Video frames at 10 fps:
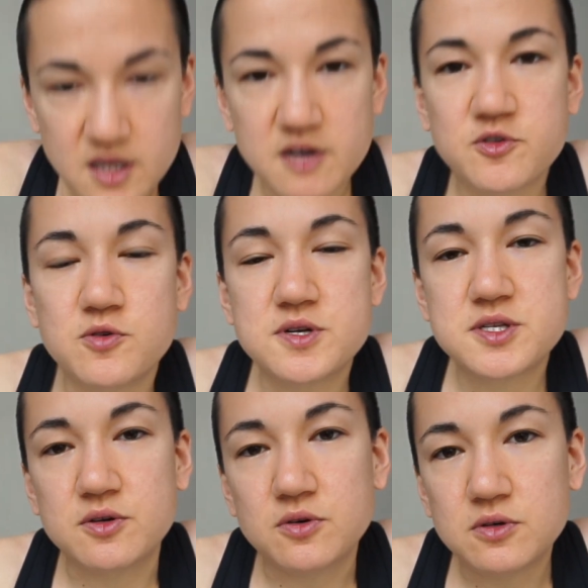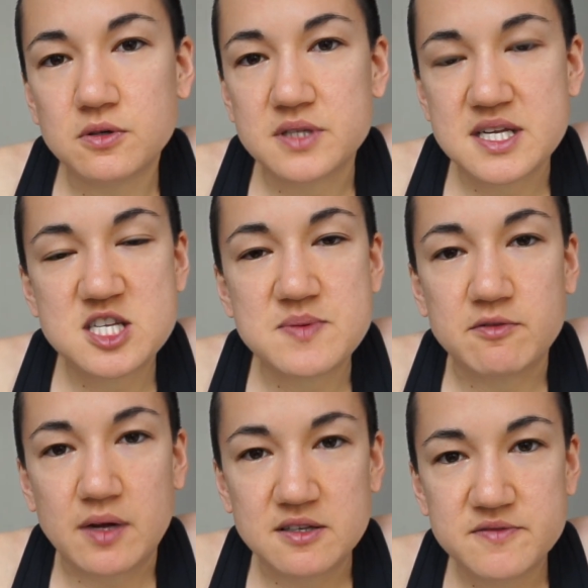And of course the goal needs to be
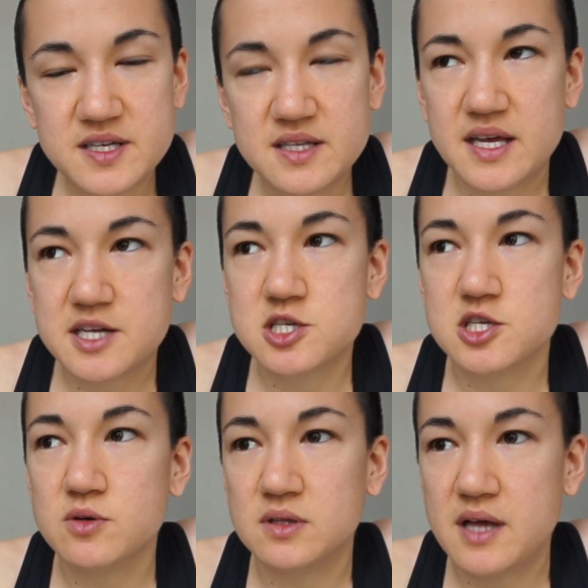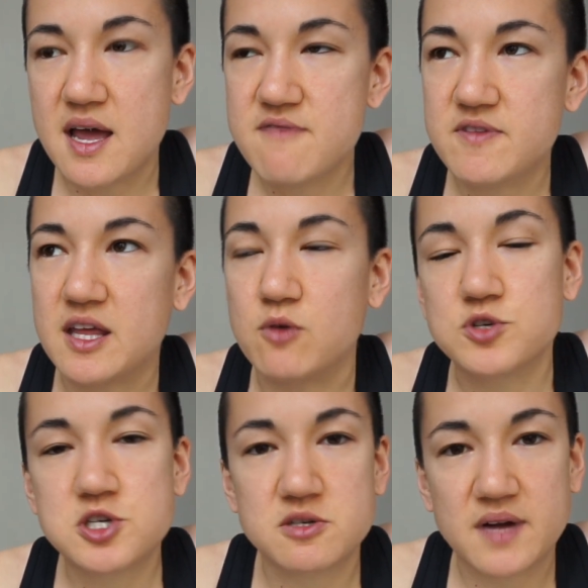relevant, like to your life and like
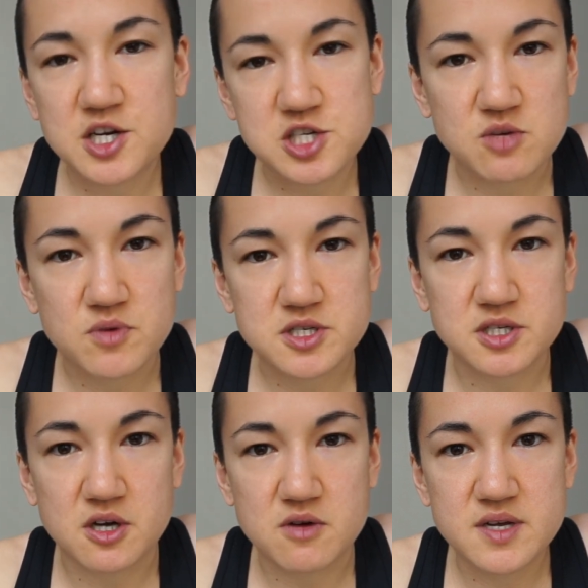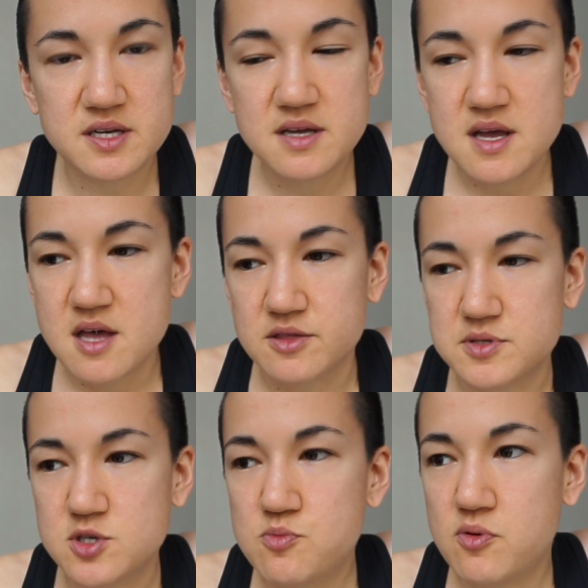which direction you want to go in. There's
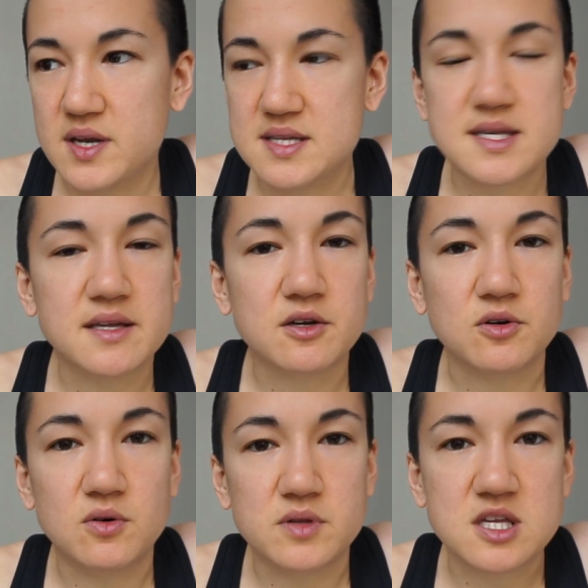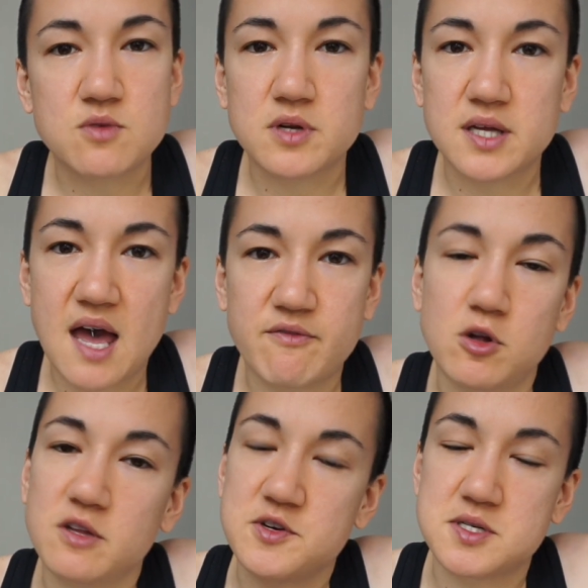no point in setting a goal that you want to have
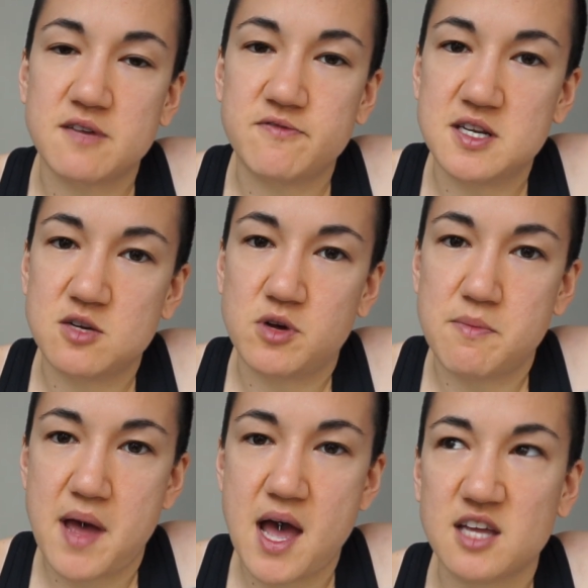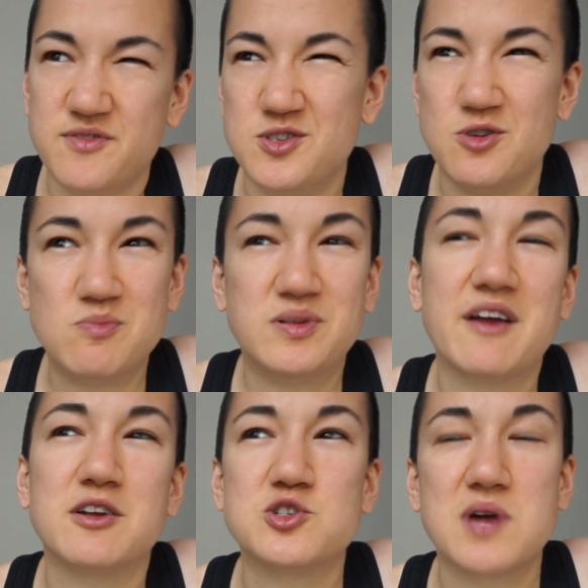all of your stuff fit into one bag if you don't
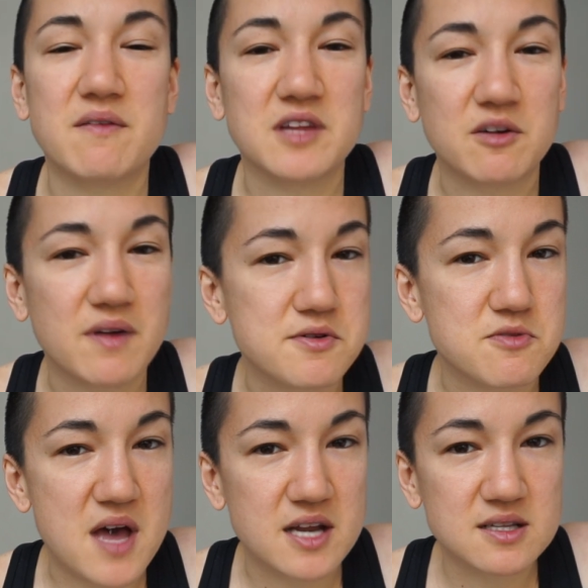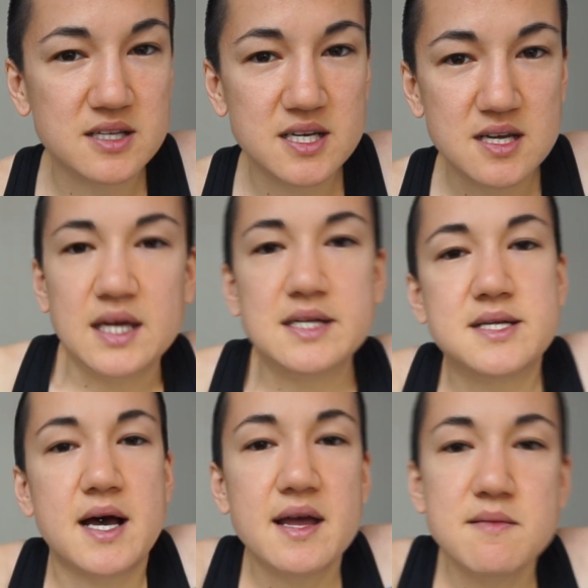plan on traveling around nomadically. And
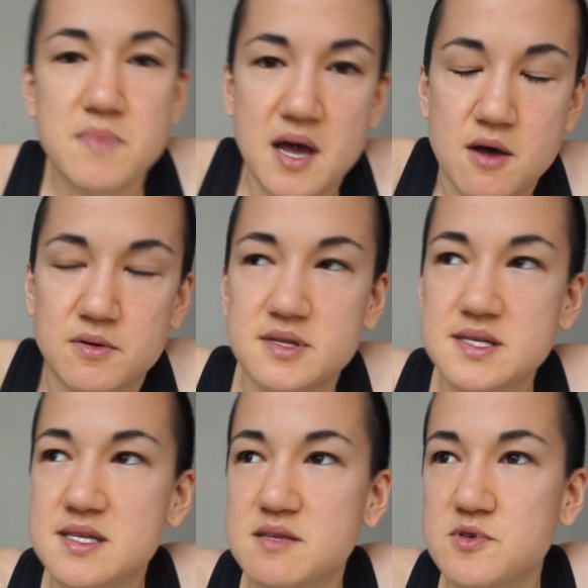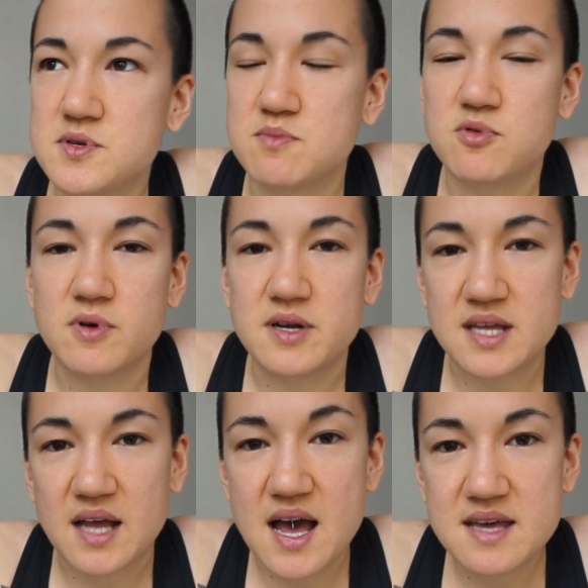time bound, this is the most important
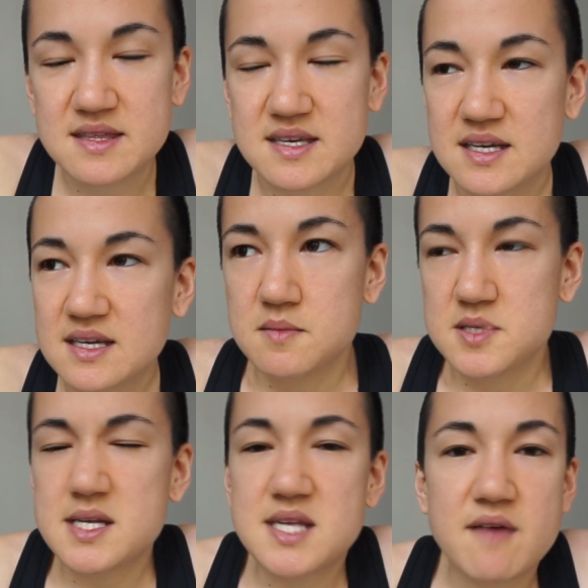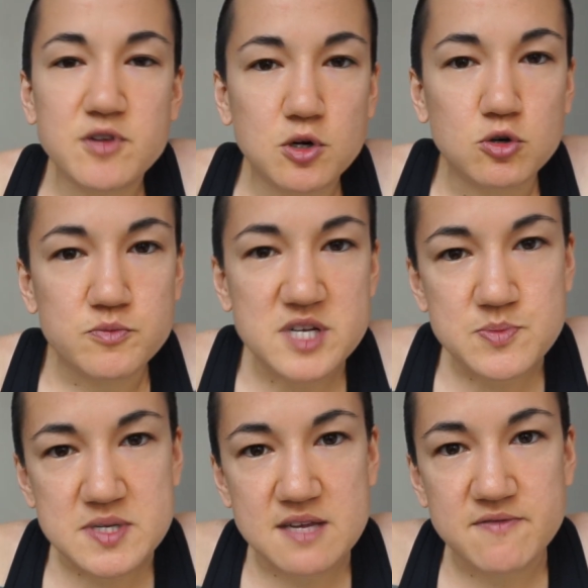thing I think. Besides having your goal be
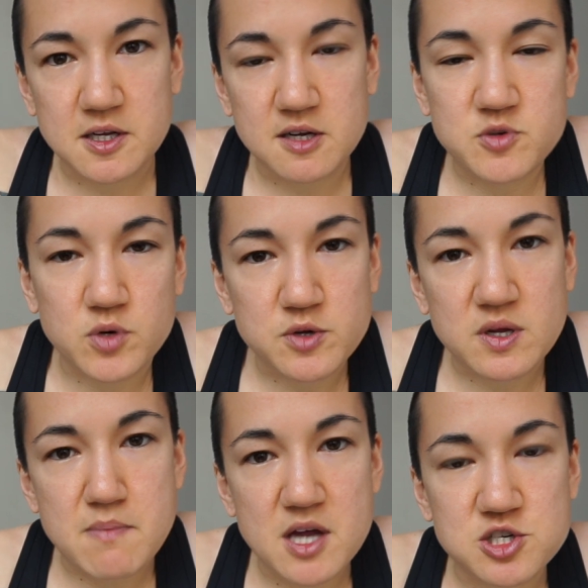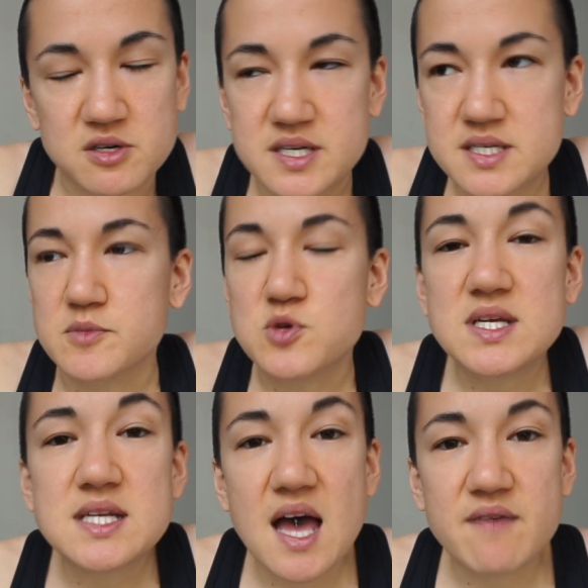specific enough to where you can measure it, you
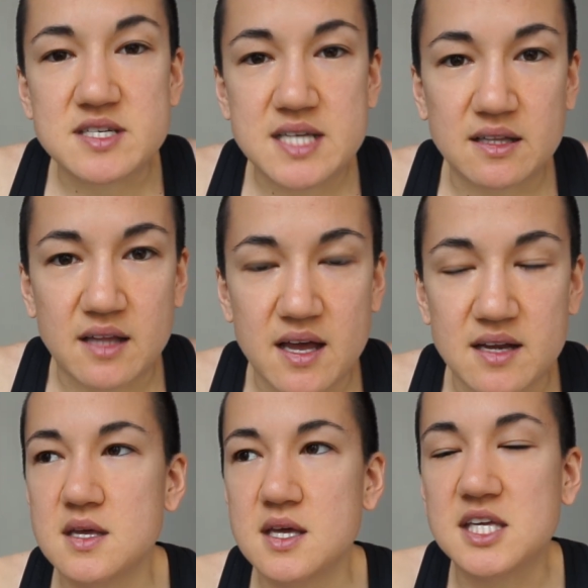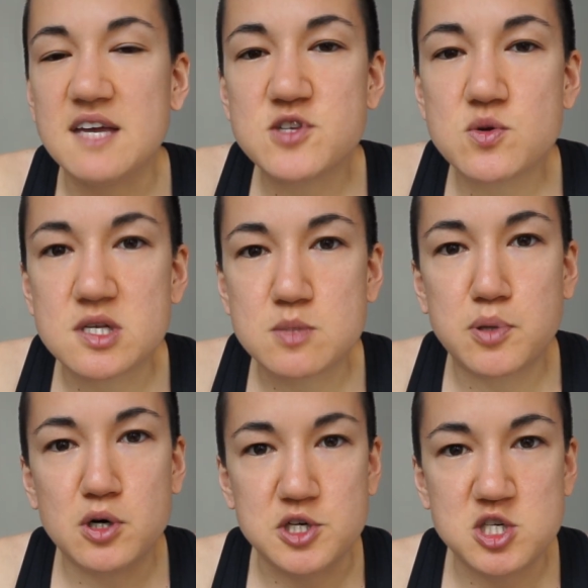need to have a deadline. It gives you this
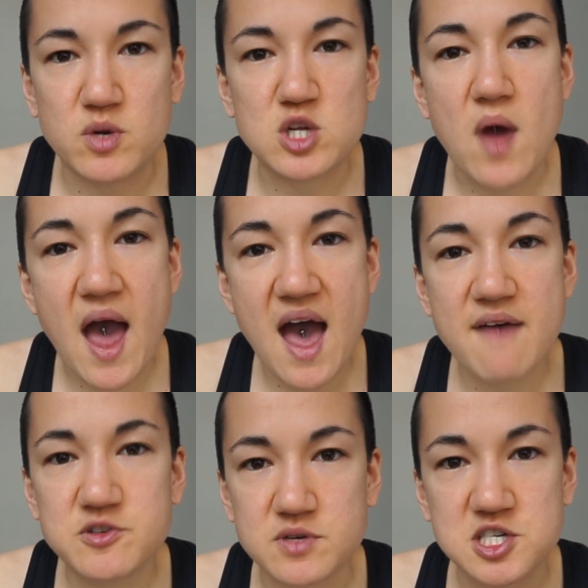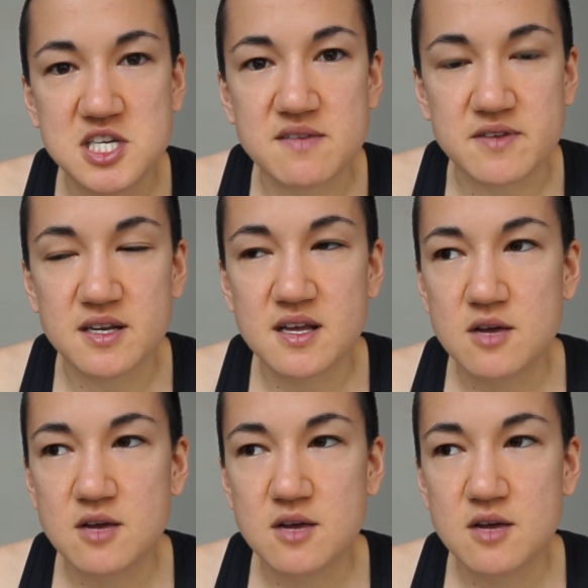push to where you have to achieve it.